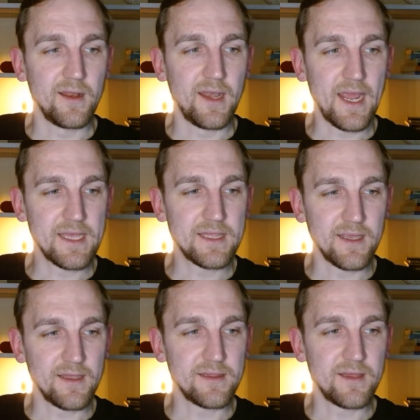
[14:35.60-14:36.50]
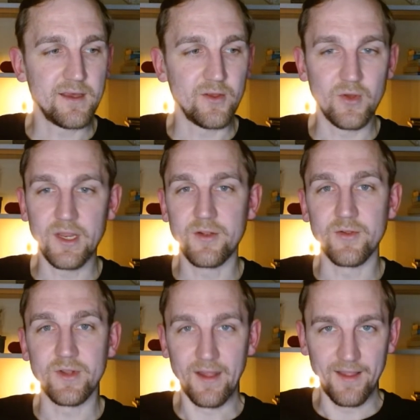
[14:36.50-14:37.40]
next is you need
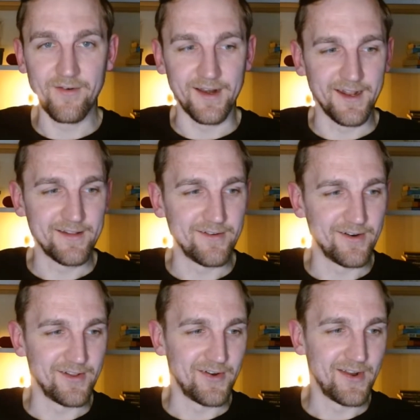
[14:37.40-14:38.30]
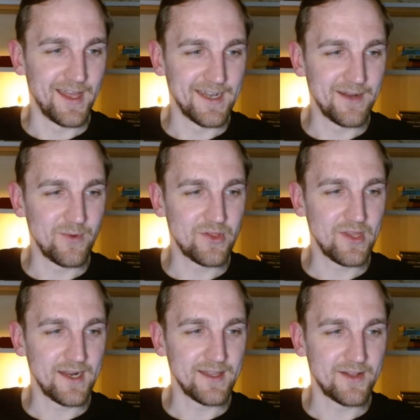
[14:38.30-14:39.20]
to deliver that order, and then we
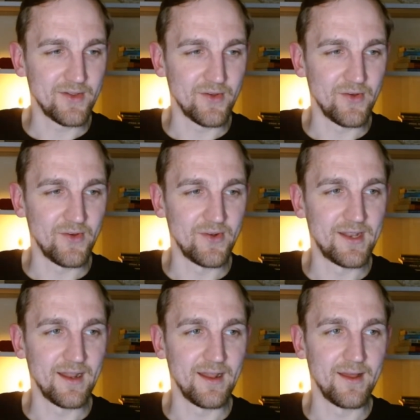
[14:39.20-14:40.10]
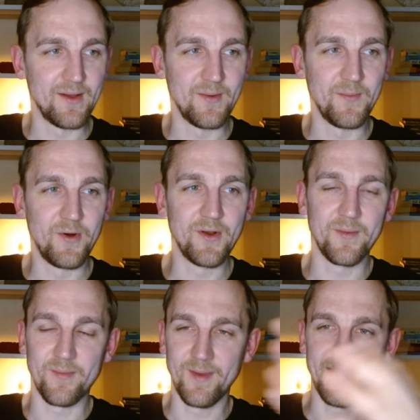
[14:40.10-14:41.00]
started to
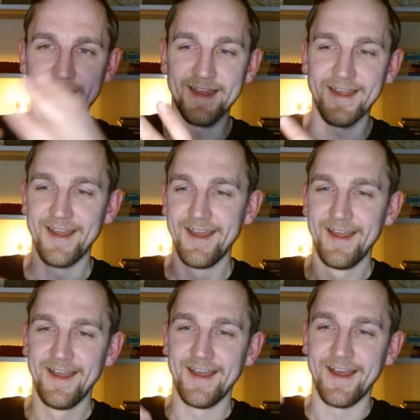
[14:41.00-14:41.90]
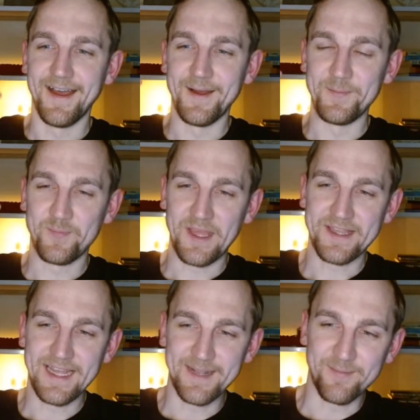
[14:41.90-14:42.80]
order make a
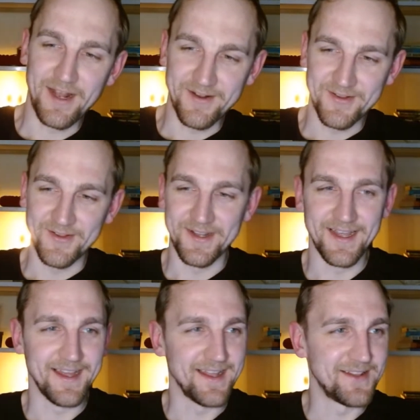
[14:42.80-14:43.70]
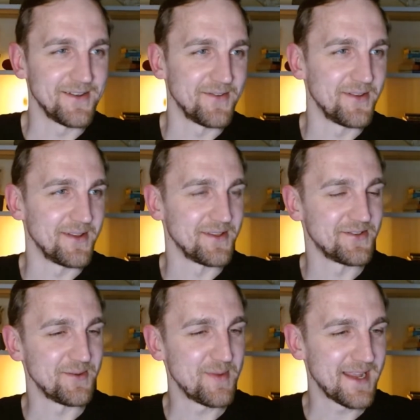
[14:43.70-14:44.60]
send the product to the
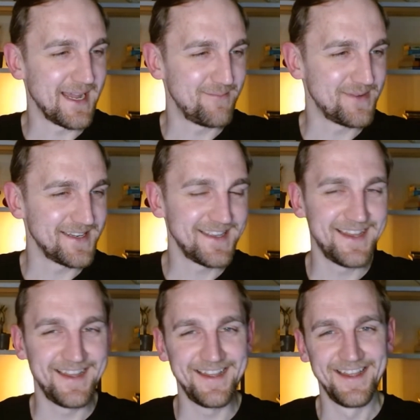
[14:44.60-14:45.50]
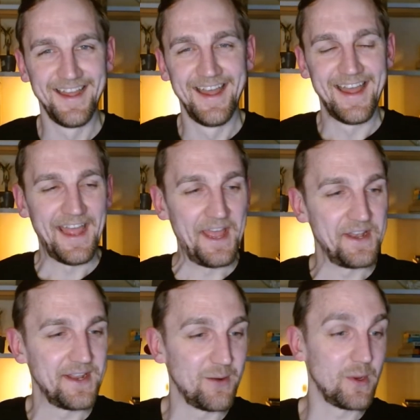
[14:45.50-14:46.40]
shipping company,
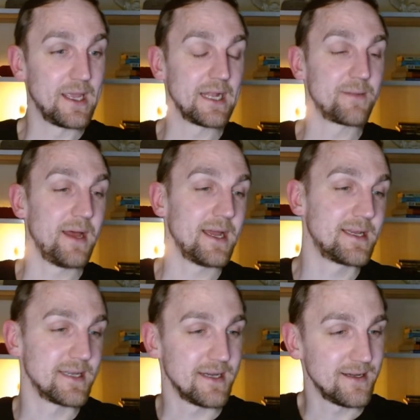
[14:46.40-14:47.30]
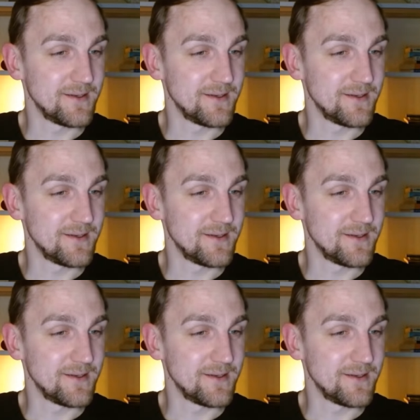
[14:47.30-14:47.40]
and we got back